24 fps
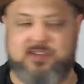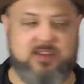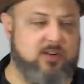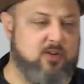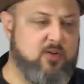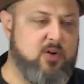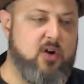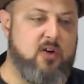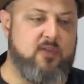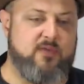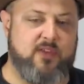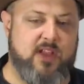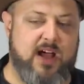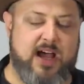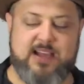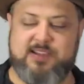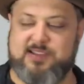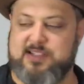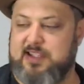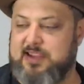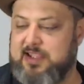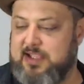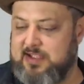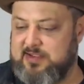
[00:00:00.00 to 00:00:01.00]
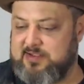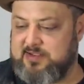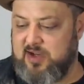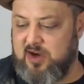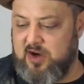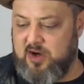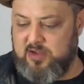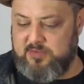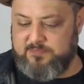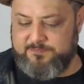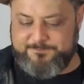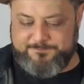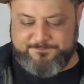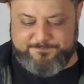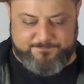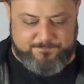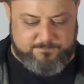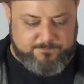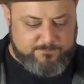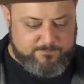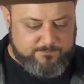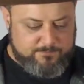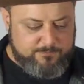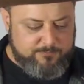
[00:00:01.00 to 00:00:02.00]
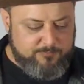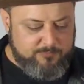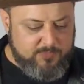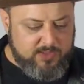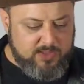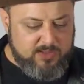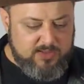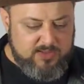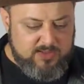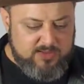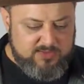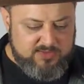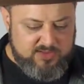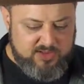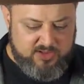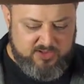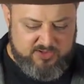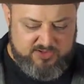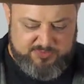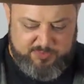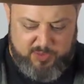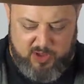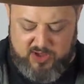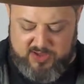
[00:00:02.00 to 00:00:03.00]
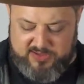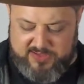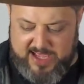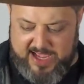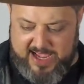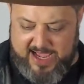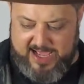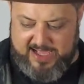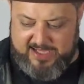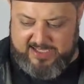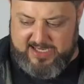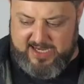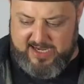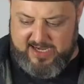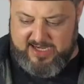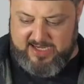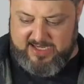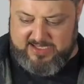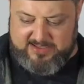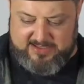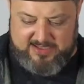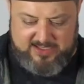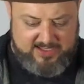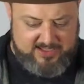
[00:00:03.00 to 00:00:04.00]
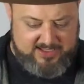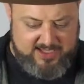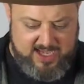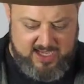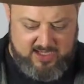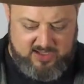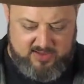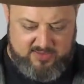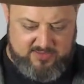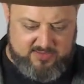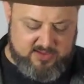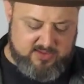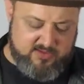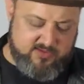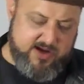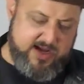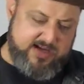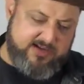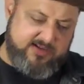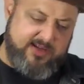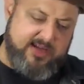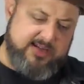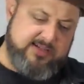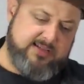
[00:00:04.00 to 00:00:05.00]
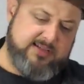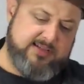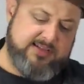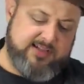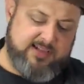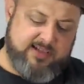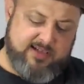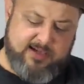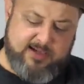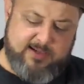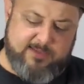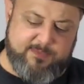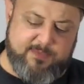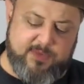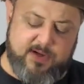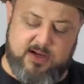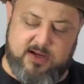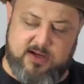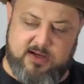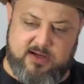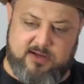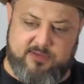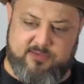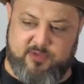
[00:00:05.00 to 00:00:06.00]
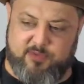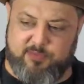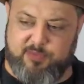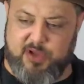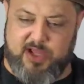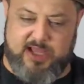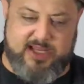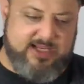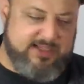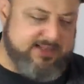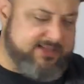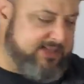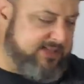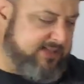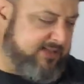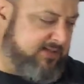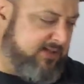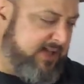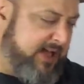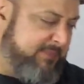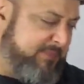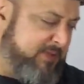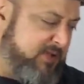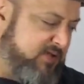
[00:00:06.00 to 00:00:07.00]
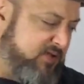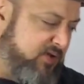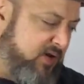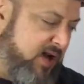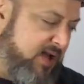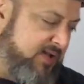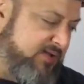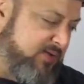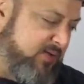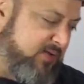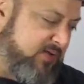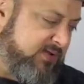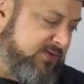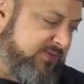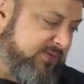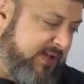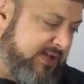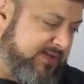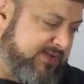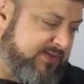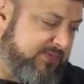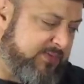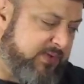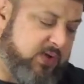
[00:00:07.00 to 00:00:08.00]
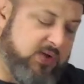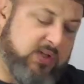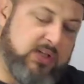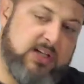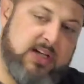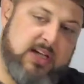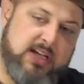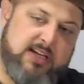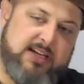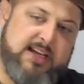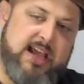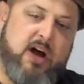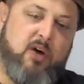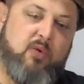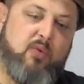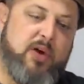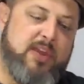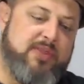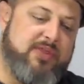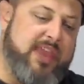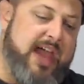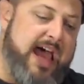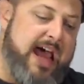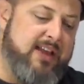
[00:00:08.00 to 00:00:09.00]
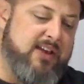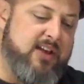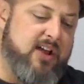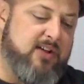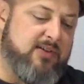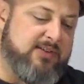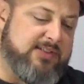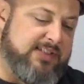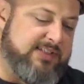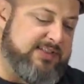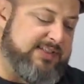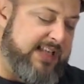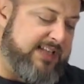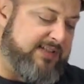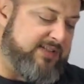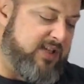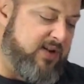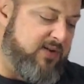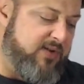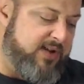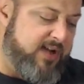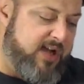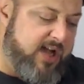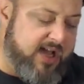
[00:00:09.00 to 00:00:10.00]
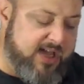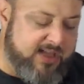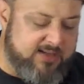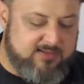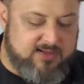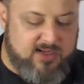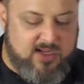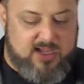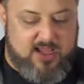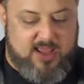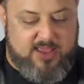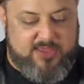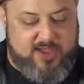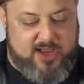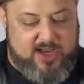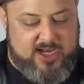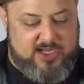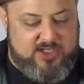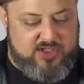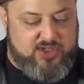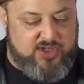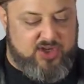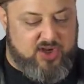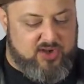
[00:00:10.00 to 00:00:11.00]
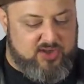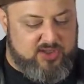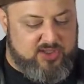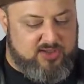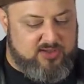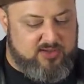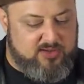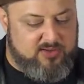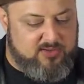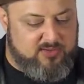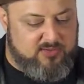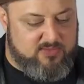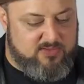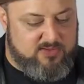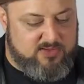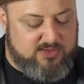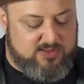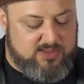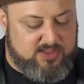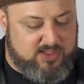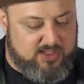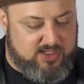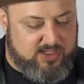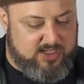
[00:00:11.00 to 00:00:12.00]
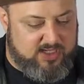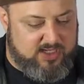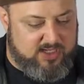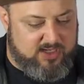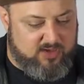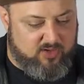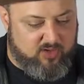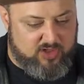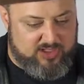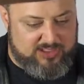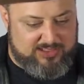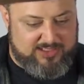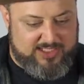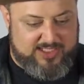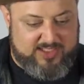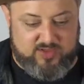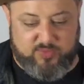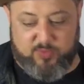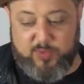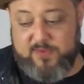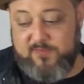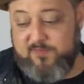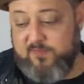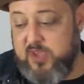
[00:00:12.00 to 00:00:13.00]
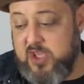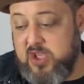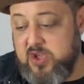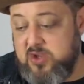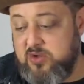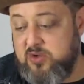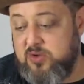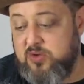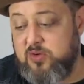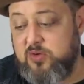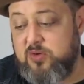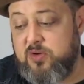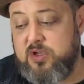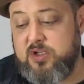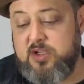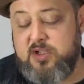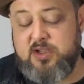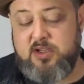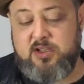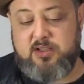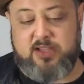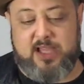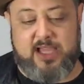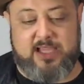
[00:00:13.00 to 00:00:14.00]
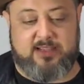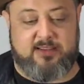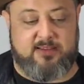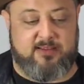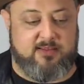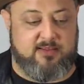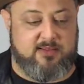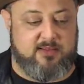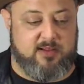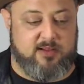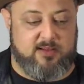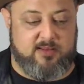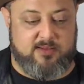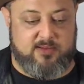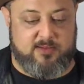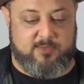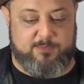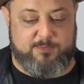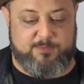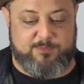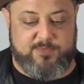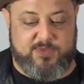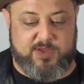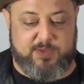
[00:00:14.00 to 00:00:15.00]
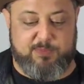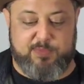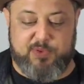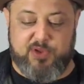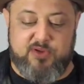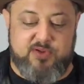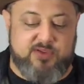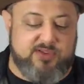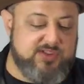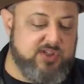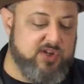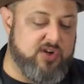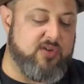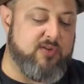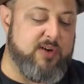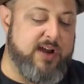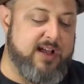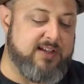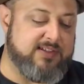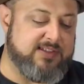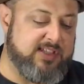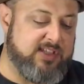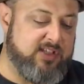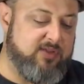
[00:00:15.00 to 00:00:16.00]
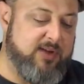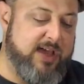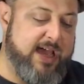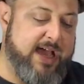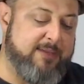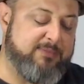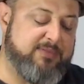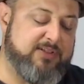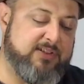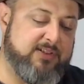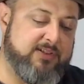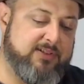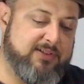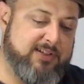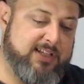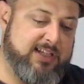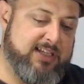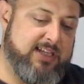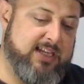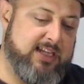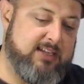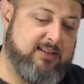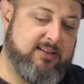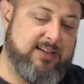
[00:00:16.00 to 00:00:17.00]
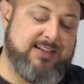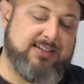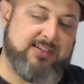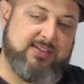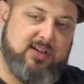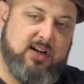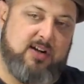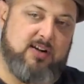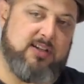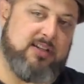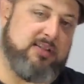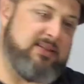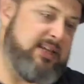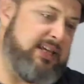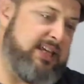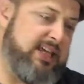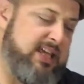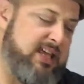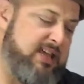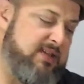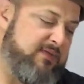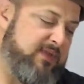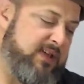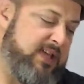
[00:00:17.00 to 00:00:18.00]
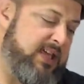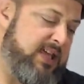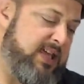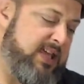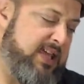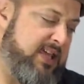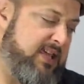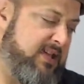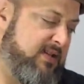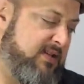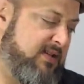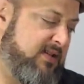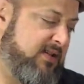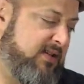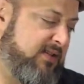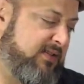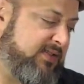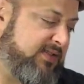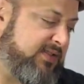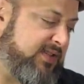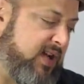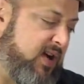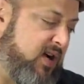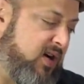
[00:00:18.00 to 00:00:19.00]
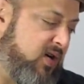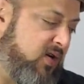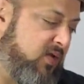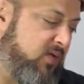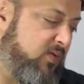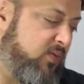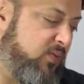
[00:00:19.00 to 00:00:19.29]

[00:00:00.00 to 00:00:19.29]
Crow Flies, I think it's called. So he was part of that. And good. Congratulations to him for playing at the Clapton's Crossroads Festival. Now, with that note, since that's going on, thought I'd show you or at least review like the blues turnarounds that you absolutely need. Let's start in the key of E. So